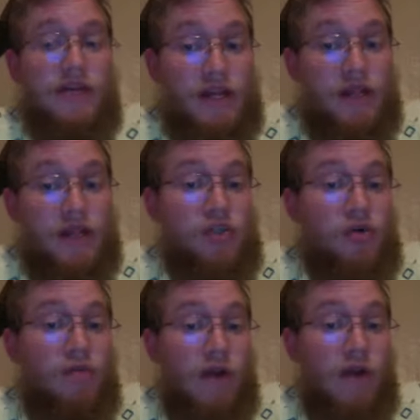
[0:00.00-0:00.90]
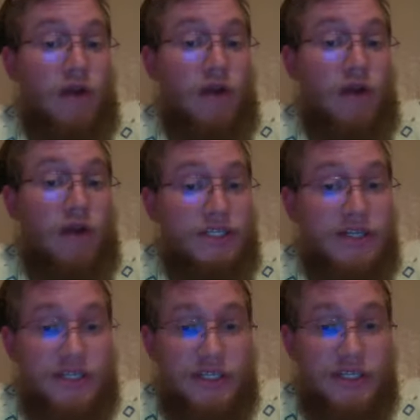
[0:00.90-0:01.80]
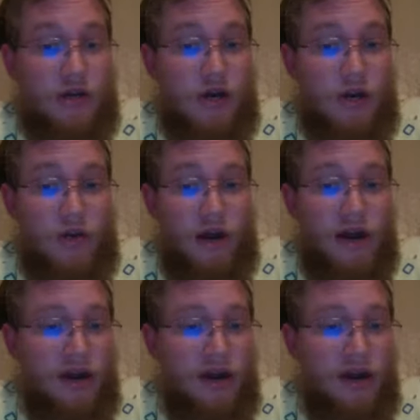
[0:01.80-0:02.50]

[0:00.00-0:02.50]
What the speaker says: ecological problem that most citizens are unaware.